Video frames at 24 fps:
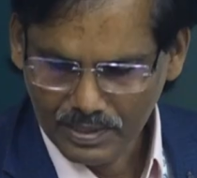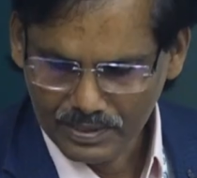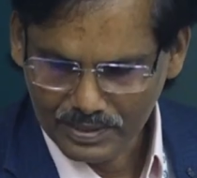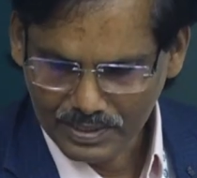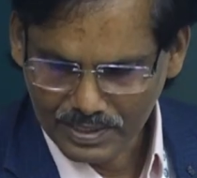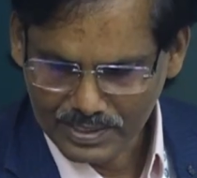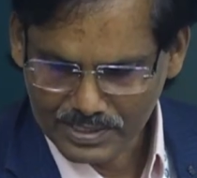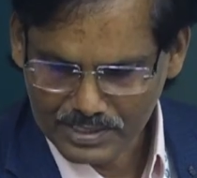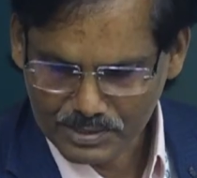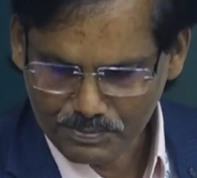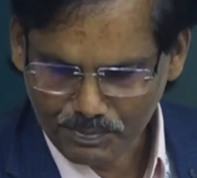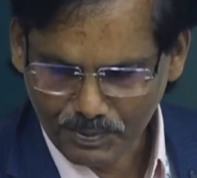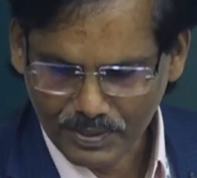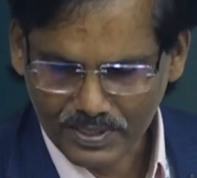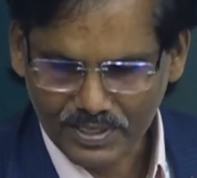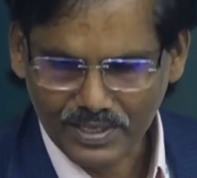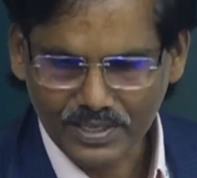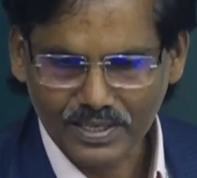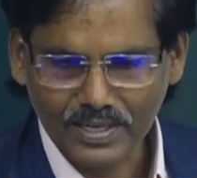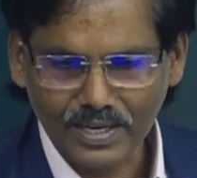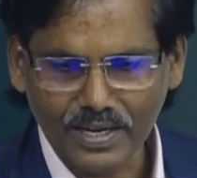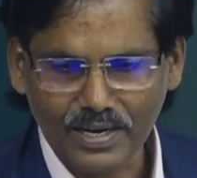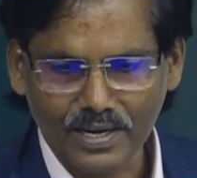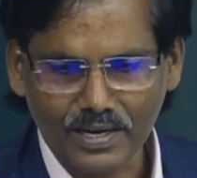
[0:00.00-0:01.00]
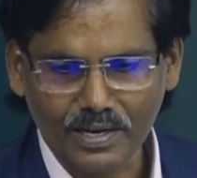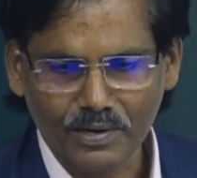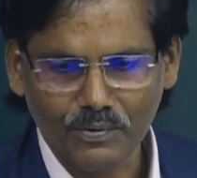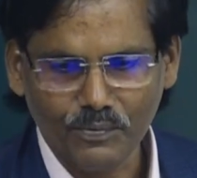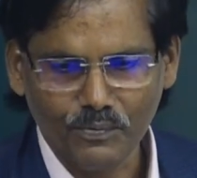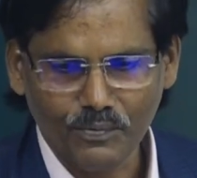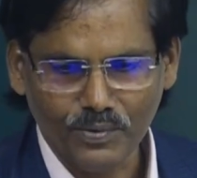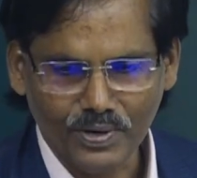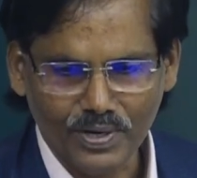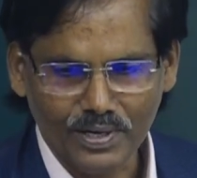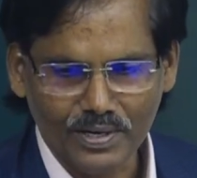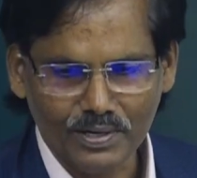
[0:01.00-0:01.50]
this particular
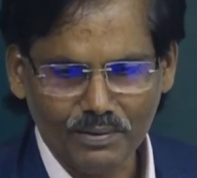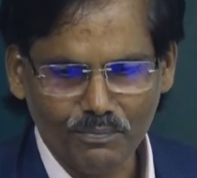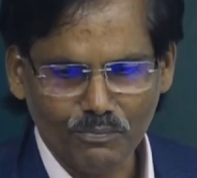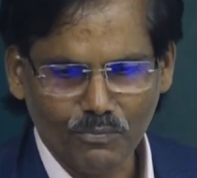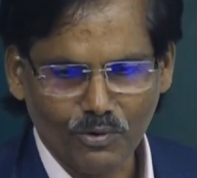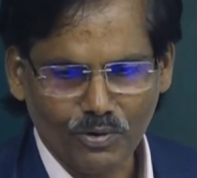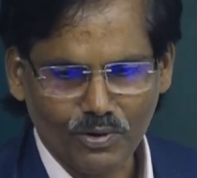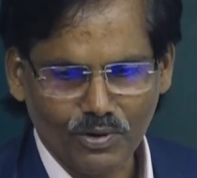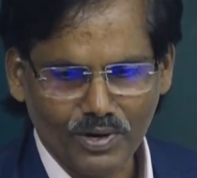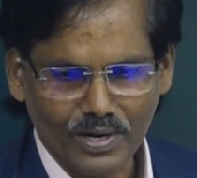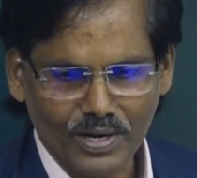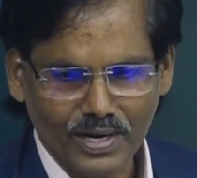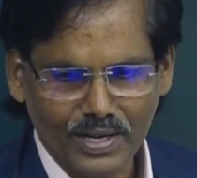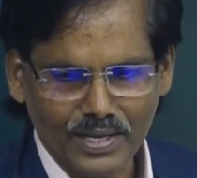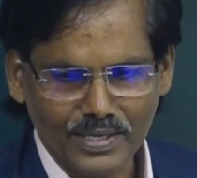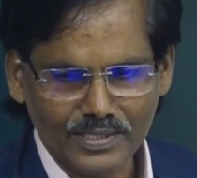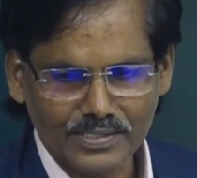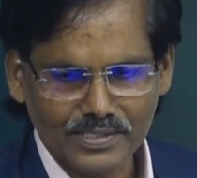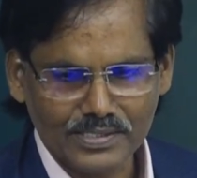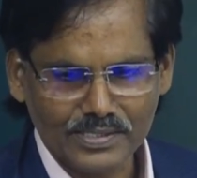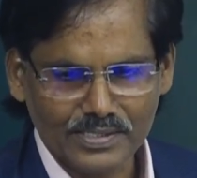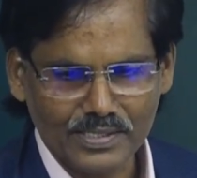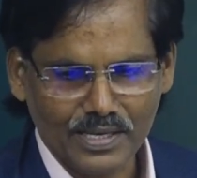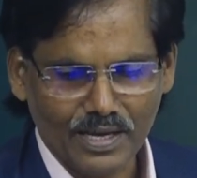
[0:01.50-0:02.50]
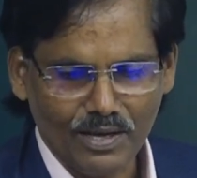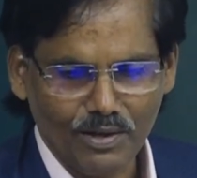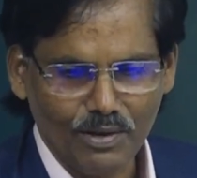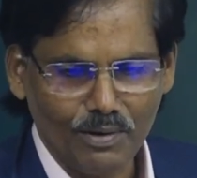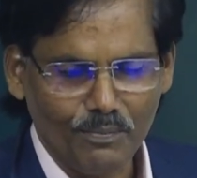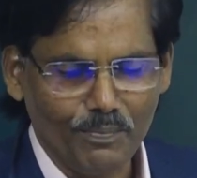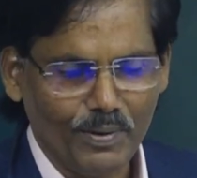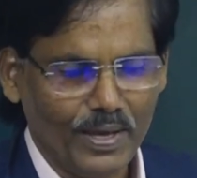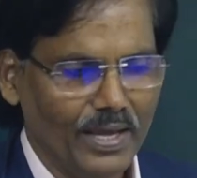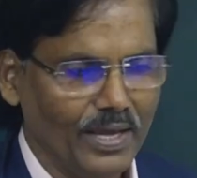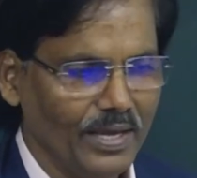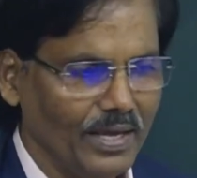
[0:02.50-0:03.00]
one more or less I
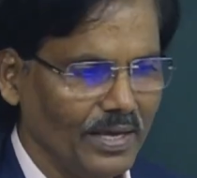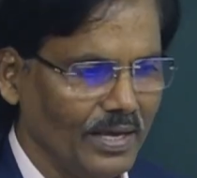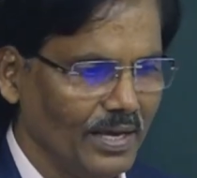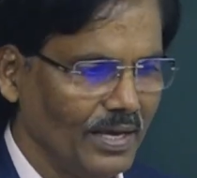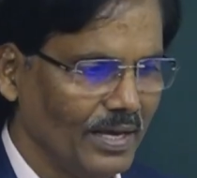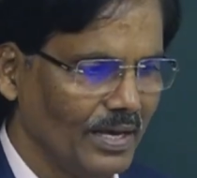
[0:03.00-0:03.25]
will be